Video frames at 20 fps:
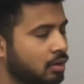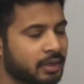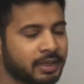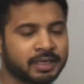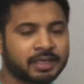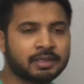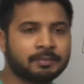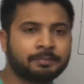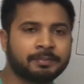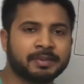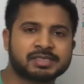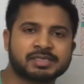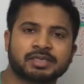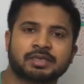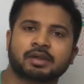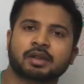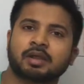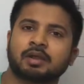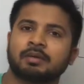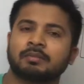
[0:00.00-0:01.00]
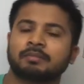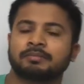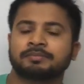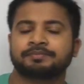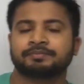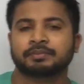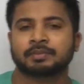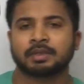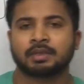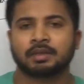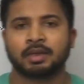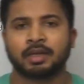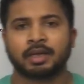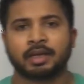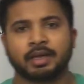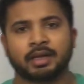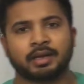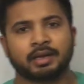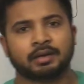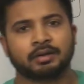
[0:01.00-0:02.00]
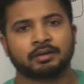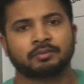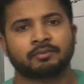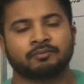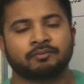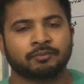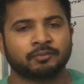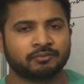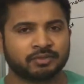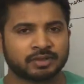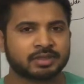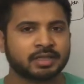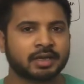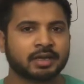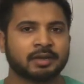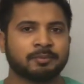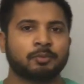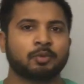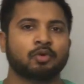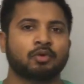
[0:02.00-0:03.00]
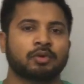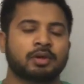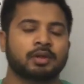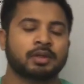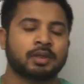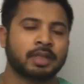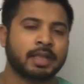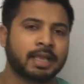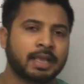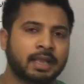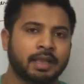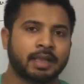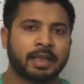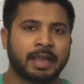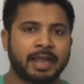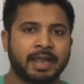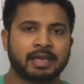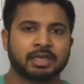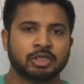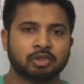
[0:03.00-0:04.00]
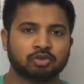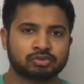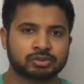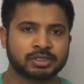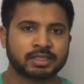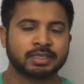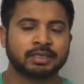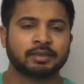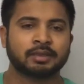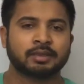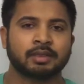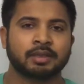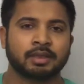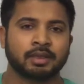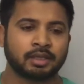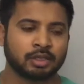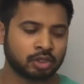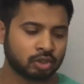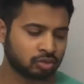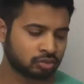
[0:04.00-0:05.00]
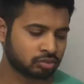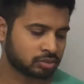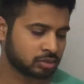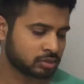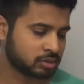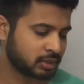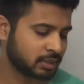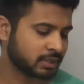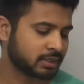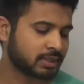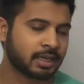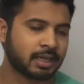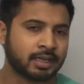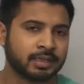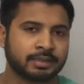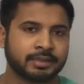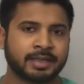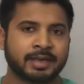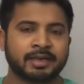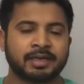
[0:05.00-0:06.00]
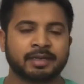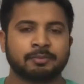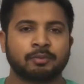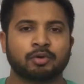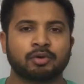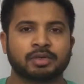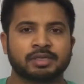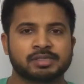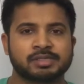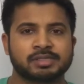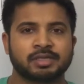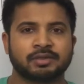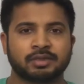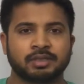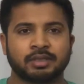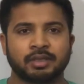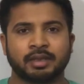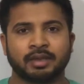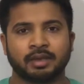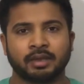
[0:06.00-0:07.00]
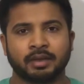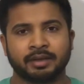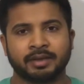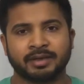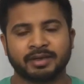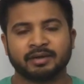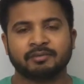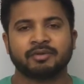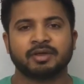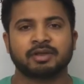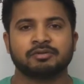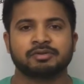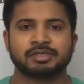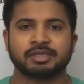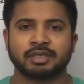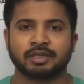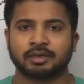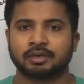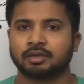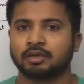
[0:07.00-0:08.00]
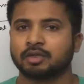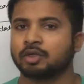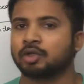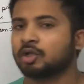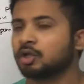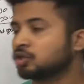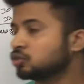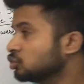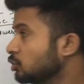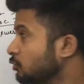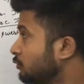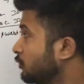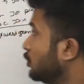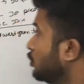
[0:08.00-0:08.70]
or any patient come and with the report, and you seeing, you see the that report is that the written value is there. So if